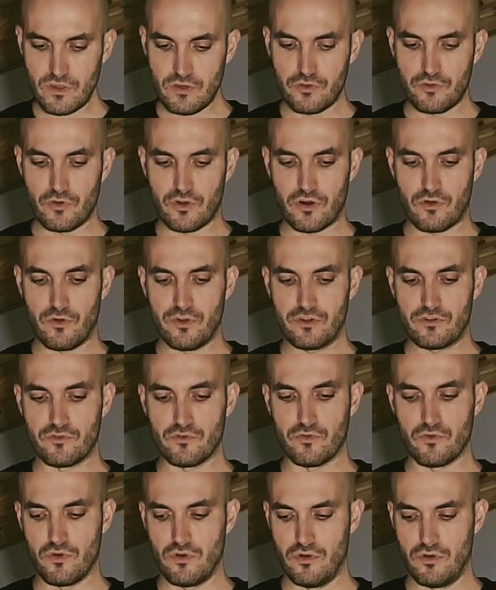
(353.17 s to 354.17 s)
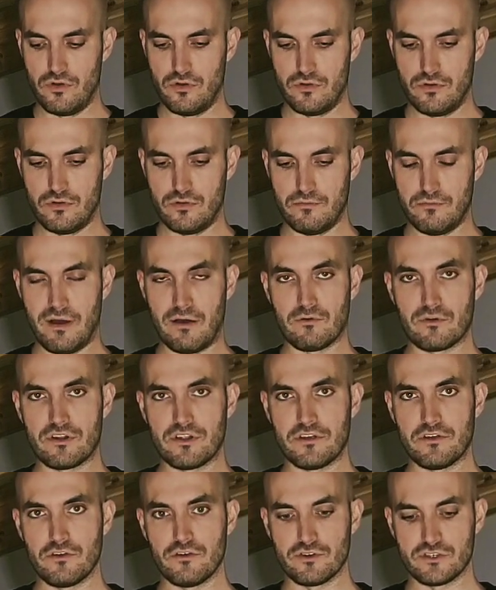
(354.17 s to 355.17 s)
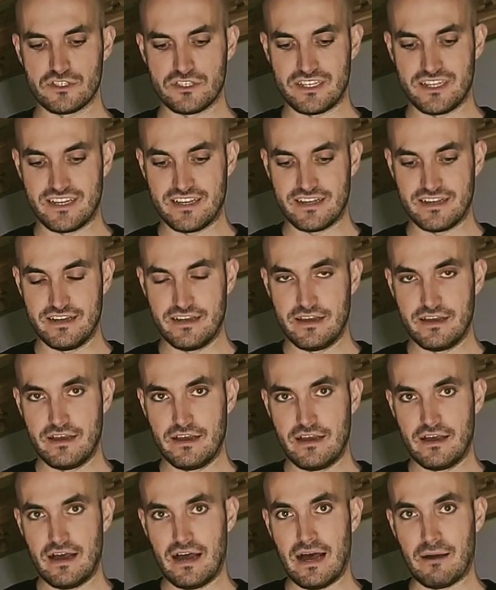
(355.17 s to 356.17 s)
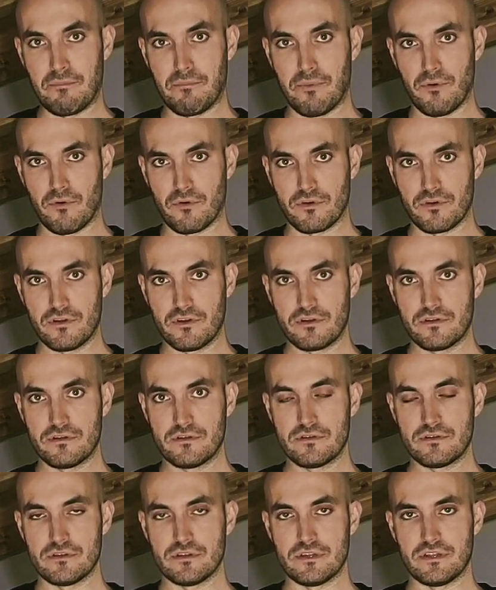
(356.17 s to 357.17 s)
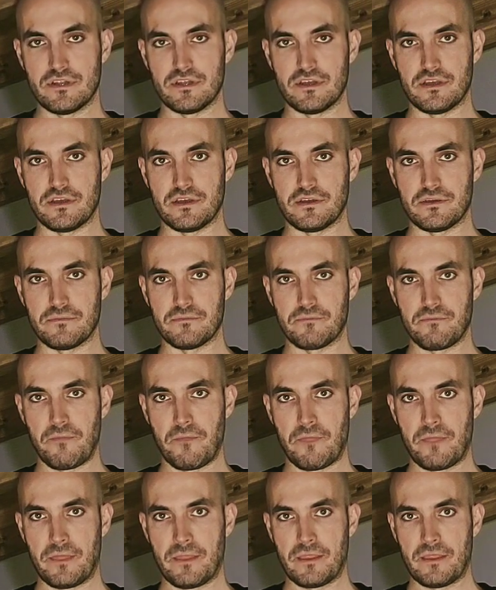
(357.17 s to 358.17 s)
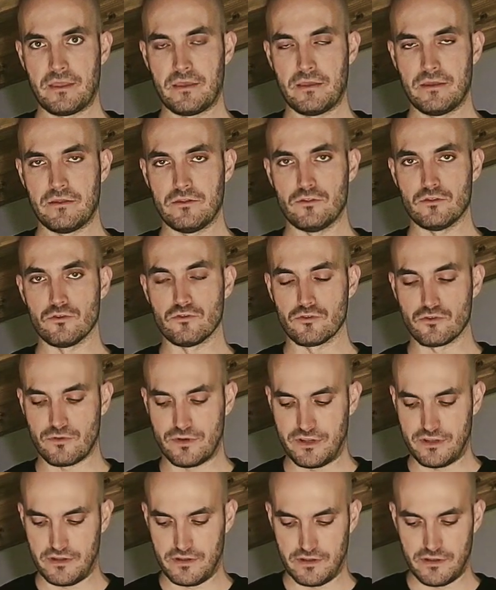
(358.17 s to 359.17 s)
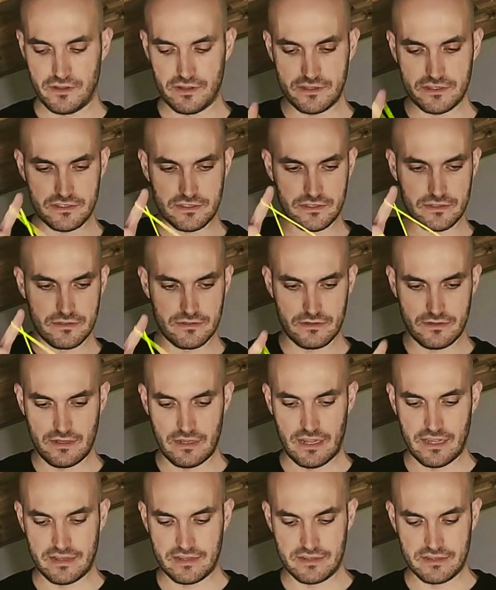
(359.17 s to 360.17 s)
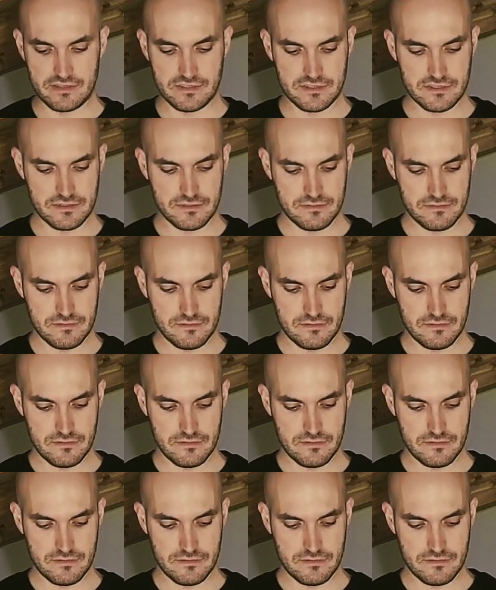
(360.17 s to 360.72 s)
you are going to mount the yo-yo string upon the non-throw end index, like this.